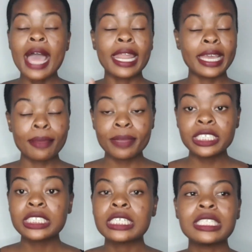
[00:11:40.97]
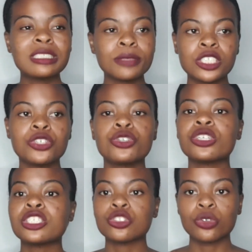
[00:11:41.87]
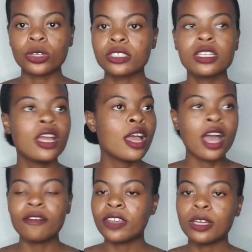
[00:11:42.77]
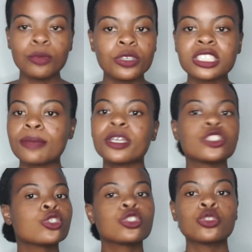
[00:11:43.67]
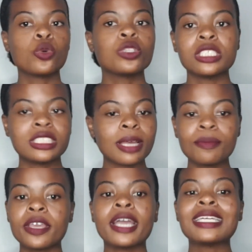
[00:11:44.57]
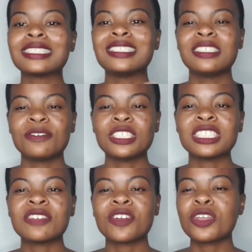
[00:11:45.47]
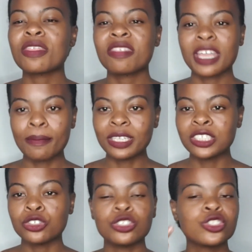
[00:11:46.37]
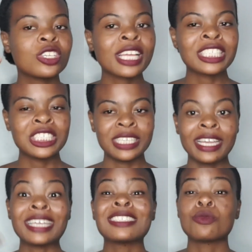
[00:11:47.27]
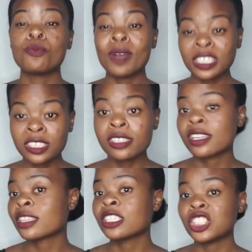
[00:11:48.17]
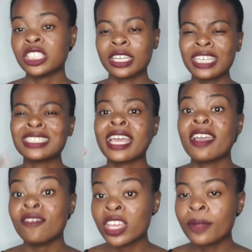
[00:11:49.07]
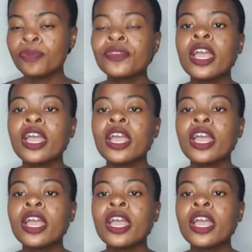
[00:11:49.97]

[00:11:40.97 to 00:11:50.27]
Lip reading: Like I mentioned, this material is not available in Zambia. It's not sold in Zambia. It's different. It's a very thick material. It's not like chitenge. It's much thicker than chitenge. It's heavier.